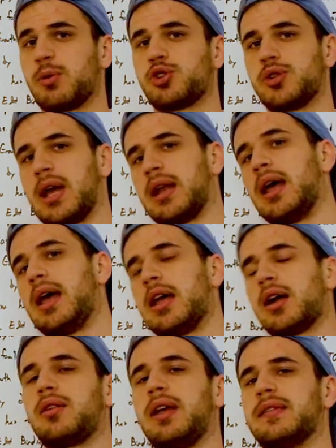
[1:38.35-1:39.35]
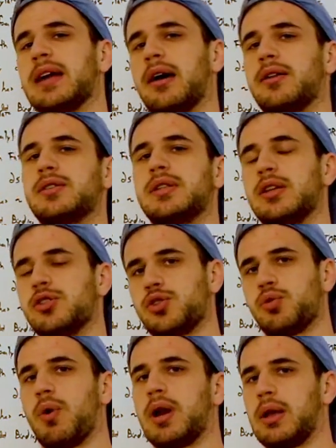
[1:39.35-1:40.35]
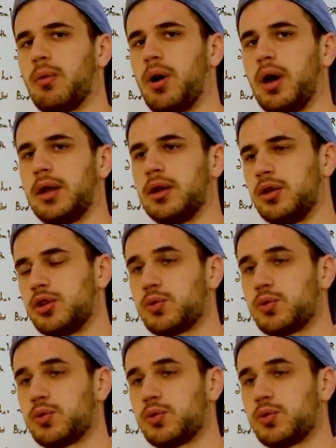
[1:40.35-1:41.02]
which are then cleaved down into these 21,